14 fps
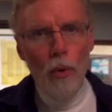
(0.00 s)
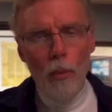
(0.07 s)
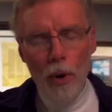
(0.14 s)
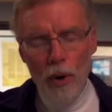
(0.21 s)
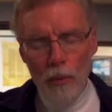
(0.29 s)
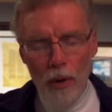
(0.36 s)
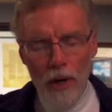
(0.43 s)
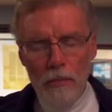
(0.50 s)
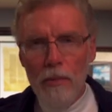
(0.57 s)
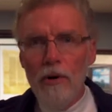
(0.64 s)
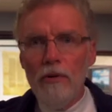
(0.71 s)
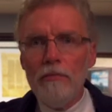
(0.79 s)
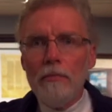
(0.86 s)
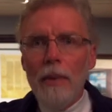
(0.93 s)
When we
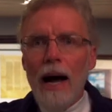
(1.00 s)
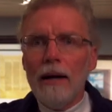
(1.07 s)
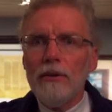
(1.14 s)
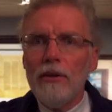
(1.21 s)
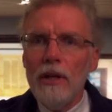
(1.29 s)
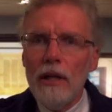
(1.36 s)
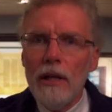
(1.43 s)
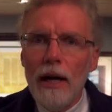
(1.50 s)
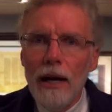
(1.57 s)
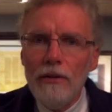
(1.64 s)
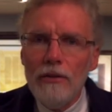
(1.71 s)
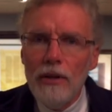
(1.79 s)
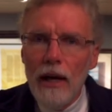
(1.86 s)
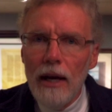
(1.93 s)
moved back to the
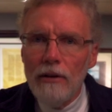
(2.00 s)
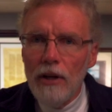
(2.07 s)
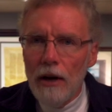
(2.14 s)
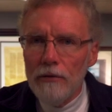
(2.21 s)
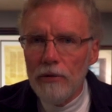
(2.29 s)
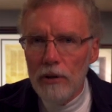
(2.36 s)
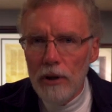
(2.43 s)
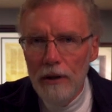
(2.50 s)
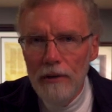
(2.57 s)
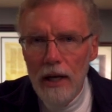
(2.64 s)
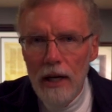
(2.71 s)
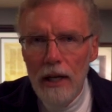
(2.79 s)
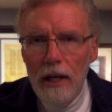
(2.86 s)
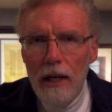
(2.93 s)
United States after
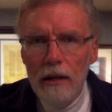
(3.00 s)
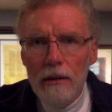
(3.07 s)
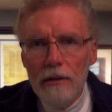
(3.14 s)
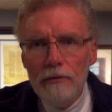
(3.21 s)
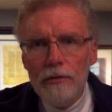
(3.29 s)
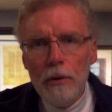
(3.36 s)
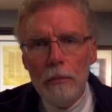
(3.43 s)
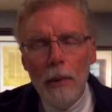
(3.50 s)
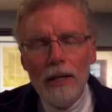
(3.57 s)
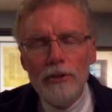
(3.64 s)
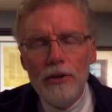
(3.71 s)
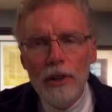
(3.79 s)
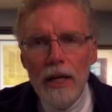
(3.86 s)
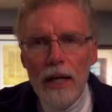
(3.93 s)
living in England for
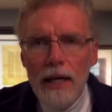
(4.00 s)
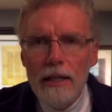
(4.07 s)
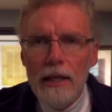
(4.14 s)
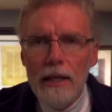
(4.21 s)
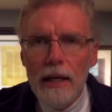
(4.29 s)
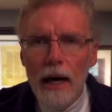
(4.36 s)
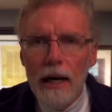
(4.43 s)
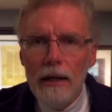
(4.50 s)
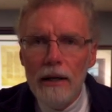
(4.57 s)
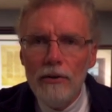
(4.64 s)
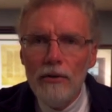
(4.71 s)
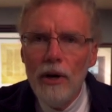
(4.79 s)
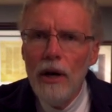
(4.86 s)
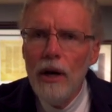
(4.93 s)
much of the nineteen
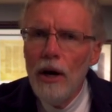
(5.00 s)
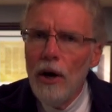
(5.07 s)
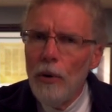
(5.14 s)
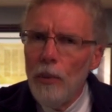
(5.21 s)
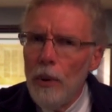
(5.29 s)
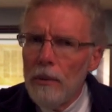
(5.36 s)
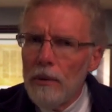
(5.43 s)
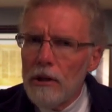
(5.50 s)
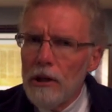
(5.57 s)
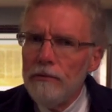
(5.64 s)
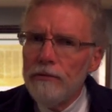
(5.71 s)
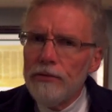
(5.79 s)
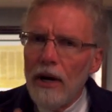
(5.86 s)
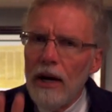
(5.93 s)
nineties, we were
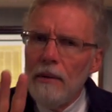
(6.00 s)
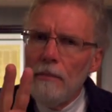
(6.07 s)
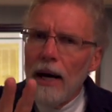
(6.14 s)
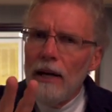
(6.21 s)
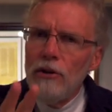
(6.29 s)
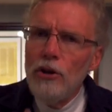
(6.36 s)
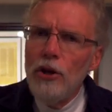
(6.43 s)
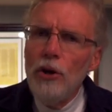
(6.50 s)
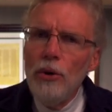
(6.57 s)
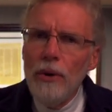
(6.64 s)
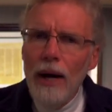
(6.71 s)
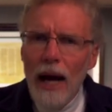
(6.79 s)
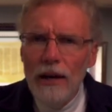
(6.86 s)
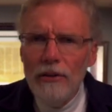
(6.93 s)
confronted by
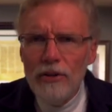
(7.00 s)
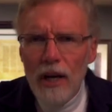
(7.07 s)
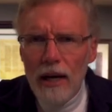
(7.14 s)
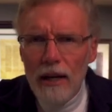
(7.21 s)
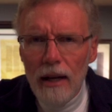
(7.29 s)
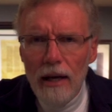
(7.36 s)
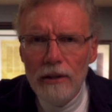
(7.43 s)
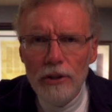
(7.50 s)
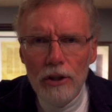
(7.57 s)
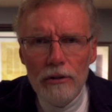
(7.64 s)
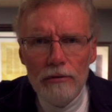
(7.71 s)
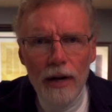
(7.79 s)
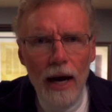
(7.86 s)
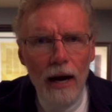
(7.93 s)
two
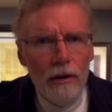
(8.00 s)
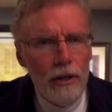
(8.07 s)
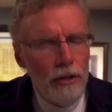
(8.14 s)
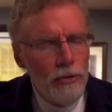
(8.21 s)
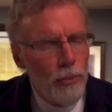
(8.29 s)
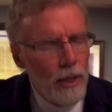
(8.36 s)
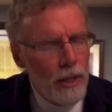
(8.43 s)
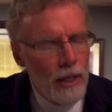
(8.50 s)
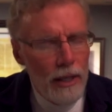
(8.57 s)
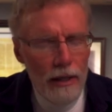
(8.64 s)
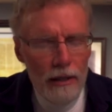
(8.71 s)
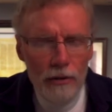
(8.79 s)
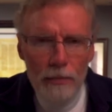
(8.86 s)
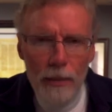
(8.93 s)
eschatological realities we
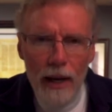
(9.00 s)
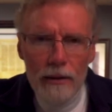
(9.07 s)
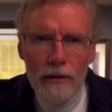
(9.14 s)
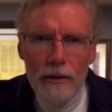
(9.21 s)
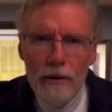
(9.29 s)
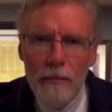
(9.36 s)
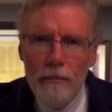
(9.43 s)
didn't expect.